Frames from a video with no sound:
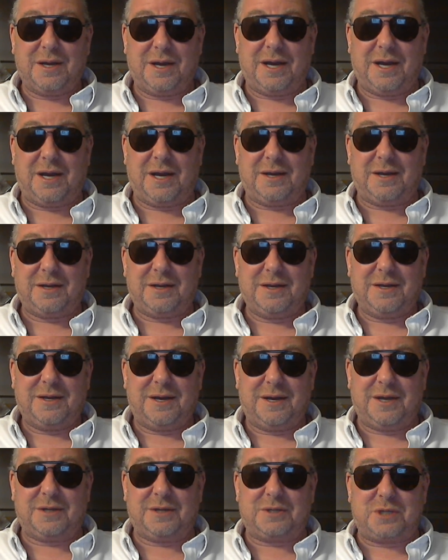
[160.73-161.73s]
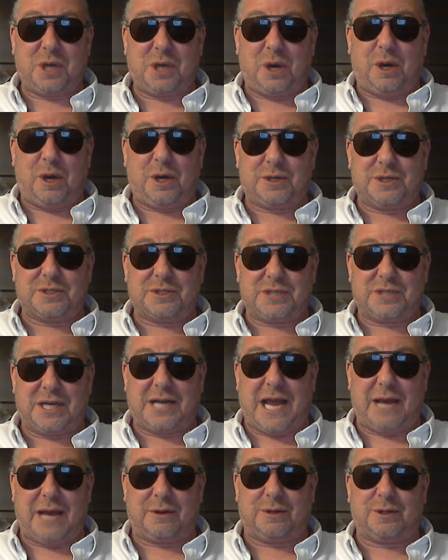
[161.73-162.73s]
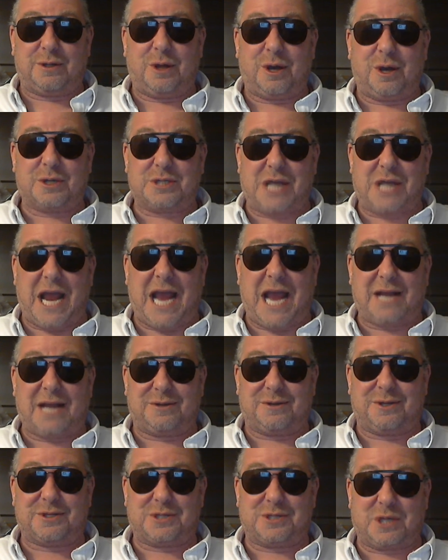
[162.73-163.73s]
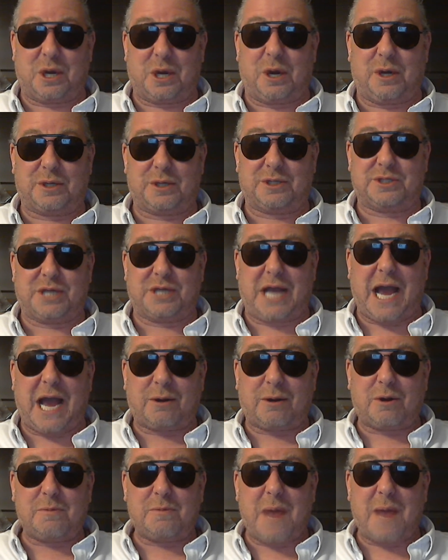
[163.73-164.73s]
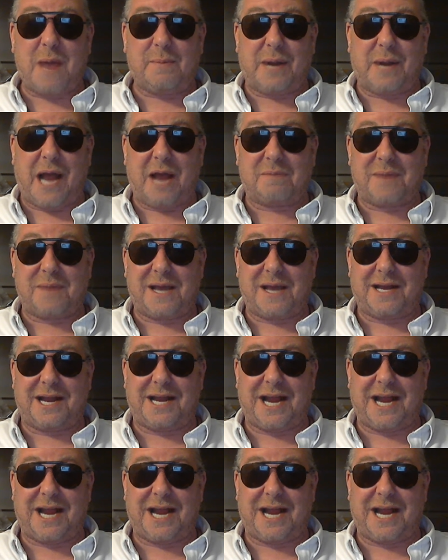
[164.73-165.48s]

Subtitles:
Chargers and now the Los Angeles Chargers. You got to remember that, man.